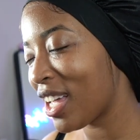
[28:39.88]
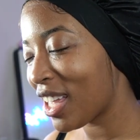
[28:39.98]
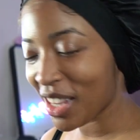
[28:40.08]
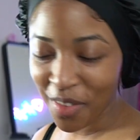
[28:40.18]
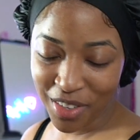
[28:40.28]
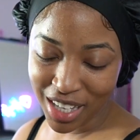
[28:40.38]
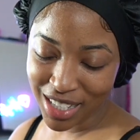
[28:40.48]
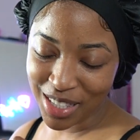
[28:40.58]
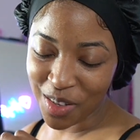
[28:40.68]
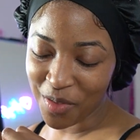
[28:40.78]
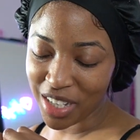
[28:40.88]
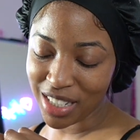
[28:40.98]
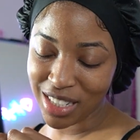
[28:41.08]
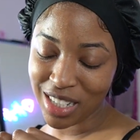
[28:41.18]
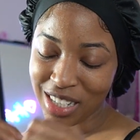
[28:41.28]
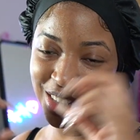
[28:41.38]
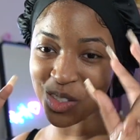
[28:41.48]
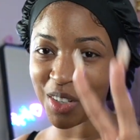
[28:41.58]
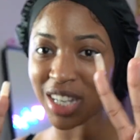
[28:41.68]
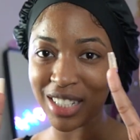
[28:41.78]
I love you guys so much.
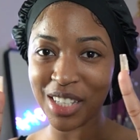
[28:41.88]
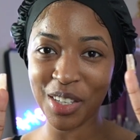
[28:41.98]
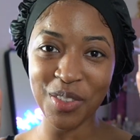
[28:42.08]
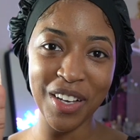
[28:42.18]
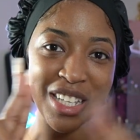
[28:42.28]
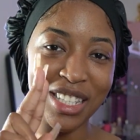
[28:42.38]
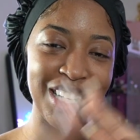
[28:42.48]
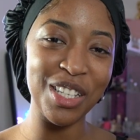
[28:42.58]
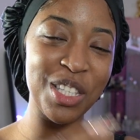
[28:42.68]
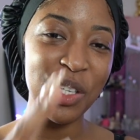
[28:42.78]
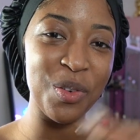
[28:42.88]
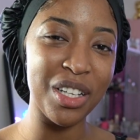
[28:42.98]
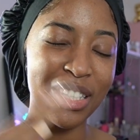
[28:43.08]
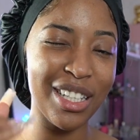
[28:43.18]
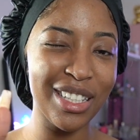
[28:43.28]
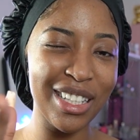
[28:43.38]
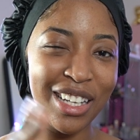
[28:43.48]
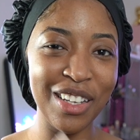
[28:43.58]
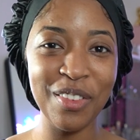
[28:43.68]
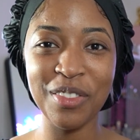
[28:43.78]
Don't gotta tell you twice, and I'll see you on the
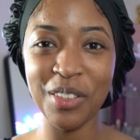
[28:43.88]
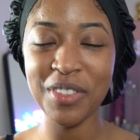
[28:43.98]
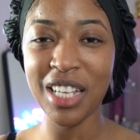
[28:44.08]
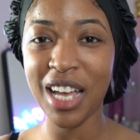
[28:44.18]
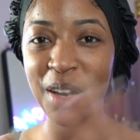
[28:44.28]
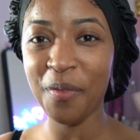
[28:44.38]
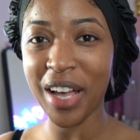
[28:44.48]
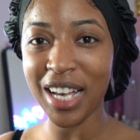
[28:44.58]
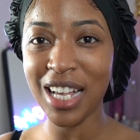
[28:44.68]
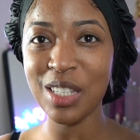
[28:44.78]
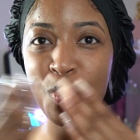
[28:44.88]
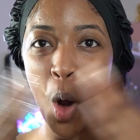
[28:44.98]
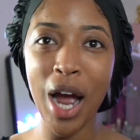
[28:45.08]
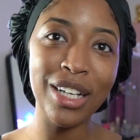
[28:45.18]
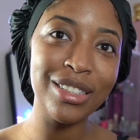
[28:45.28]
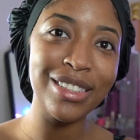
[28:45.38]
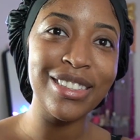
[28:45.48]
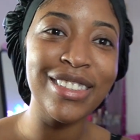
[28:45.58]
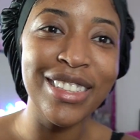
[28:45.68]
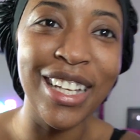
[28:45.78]
flip side. Bye,
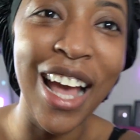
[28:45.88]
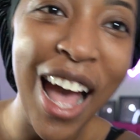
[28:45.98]
guys.